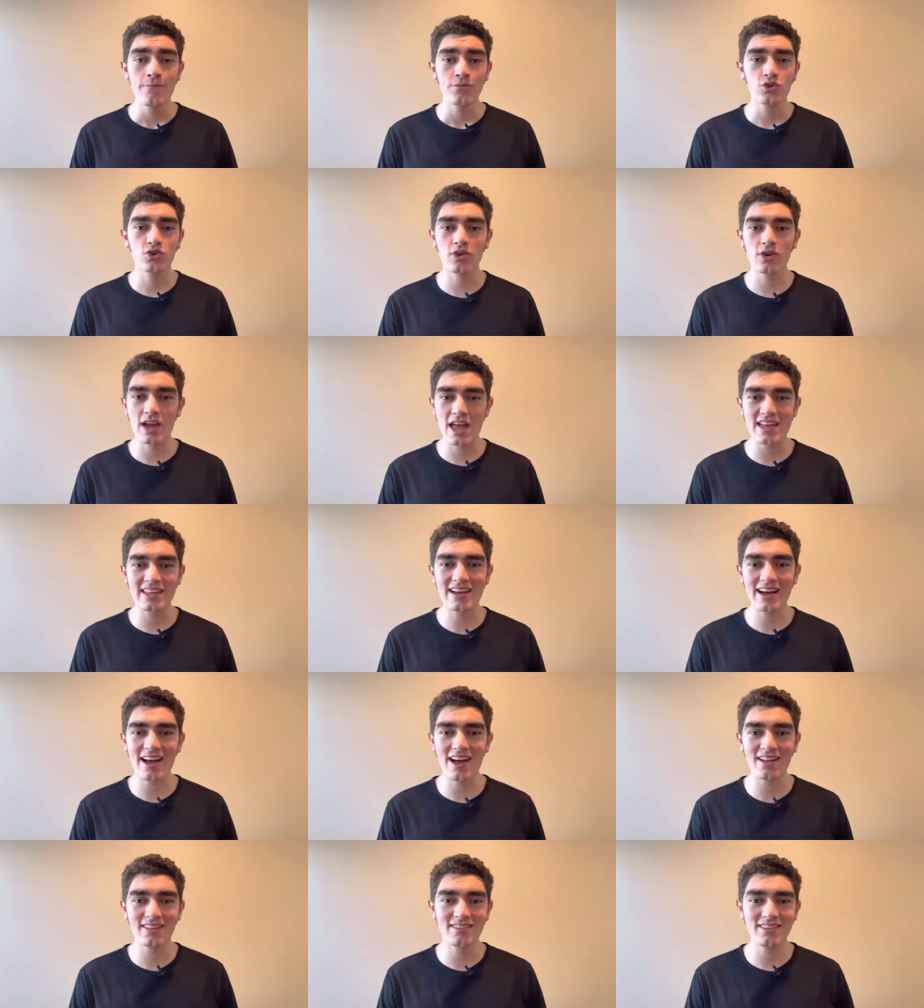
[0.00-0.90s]
create
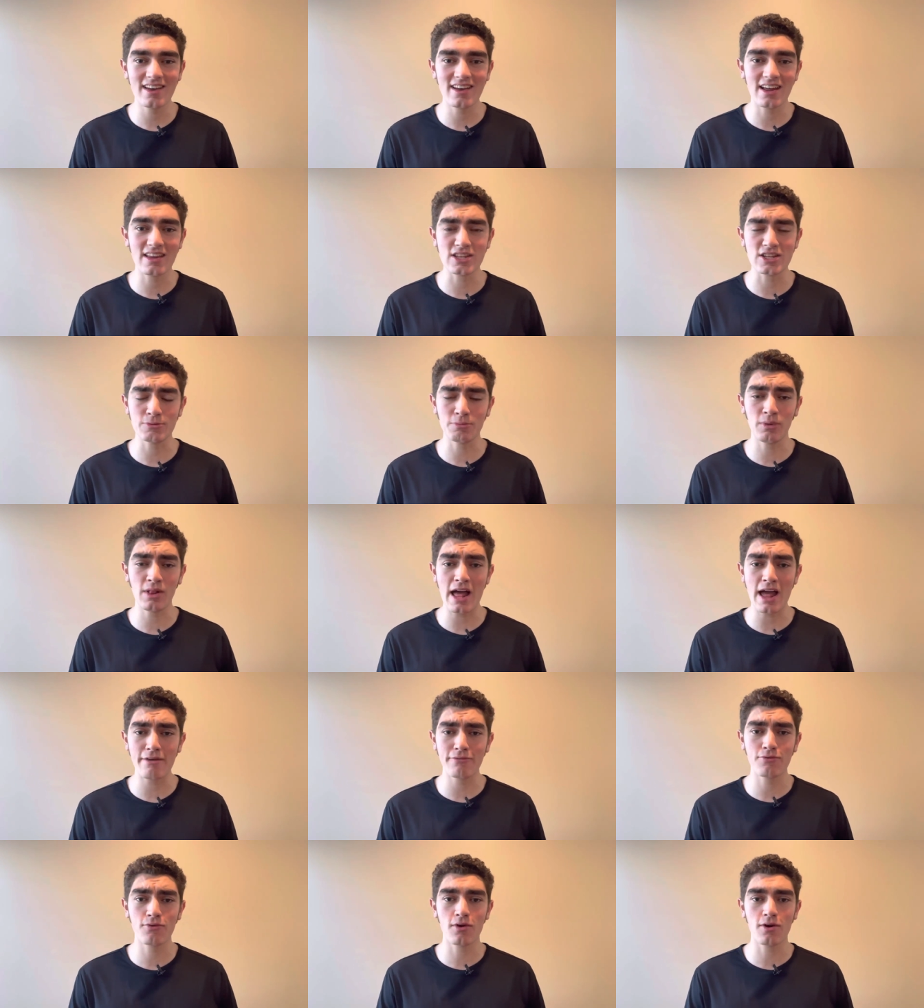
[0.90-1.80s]
content on this
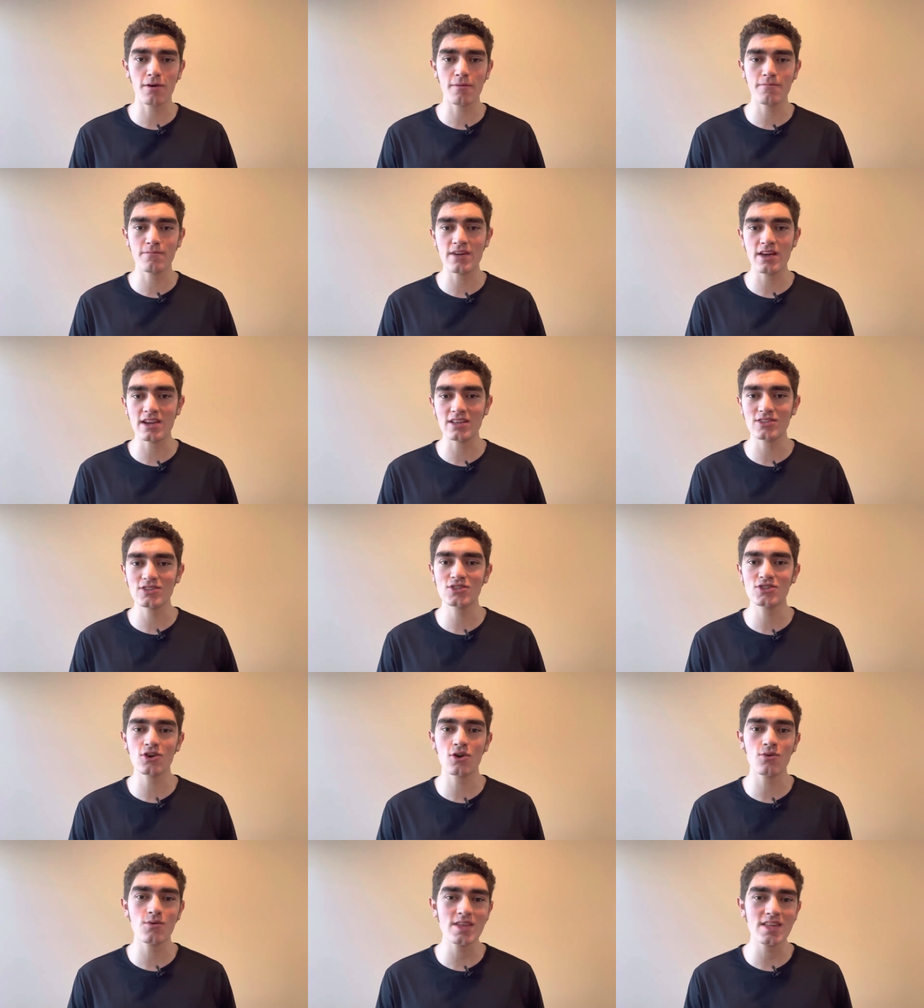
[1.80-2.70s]
platform that it's
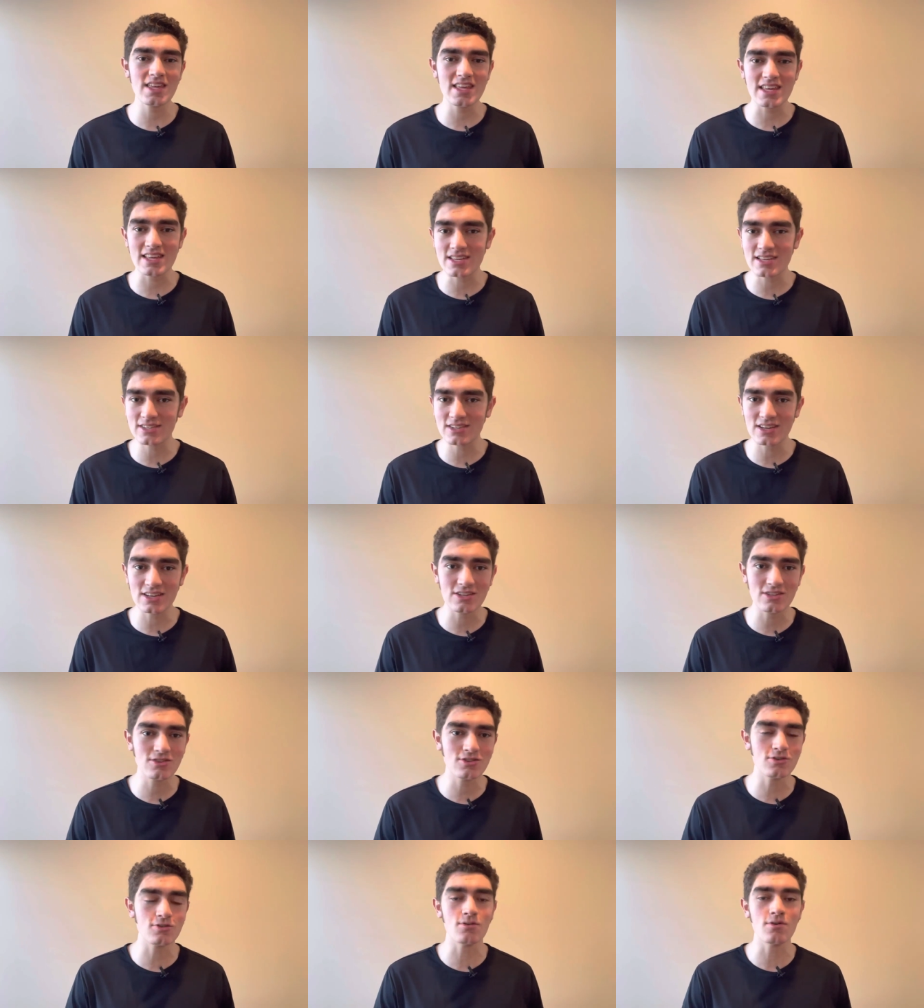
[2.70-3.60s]
so easy
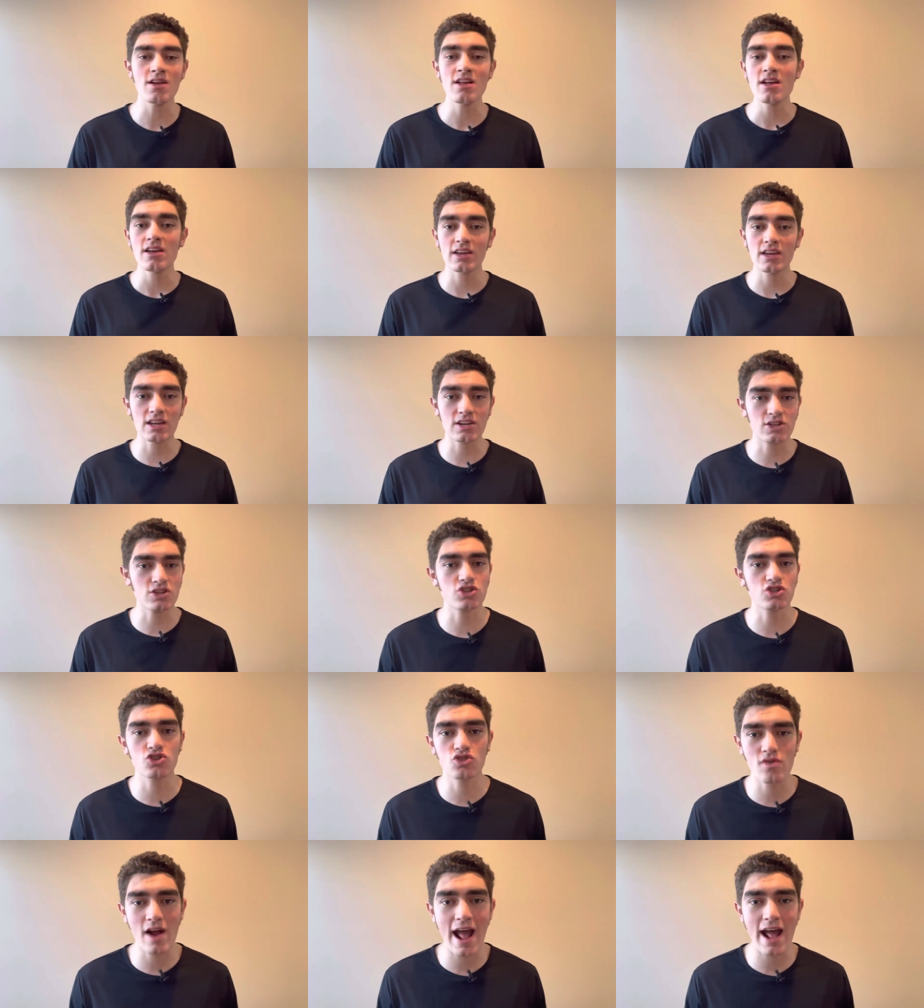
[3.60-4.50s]
to get
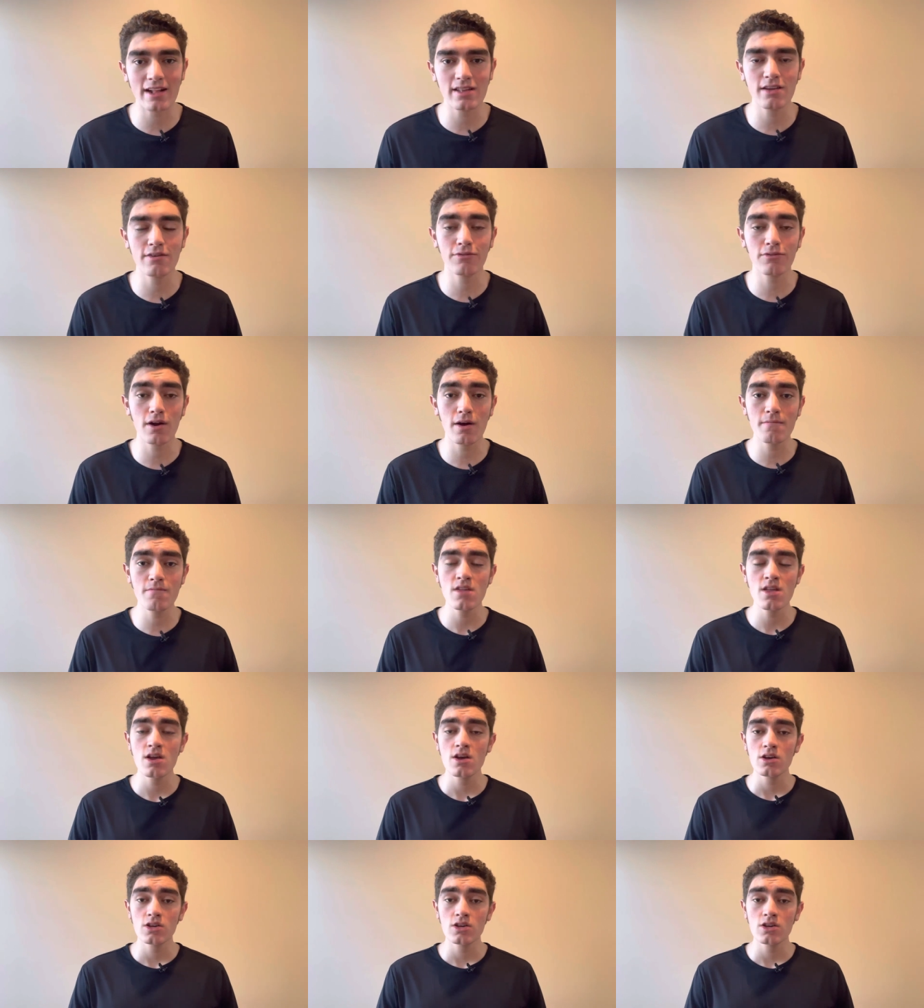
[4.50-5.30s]
distracted from.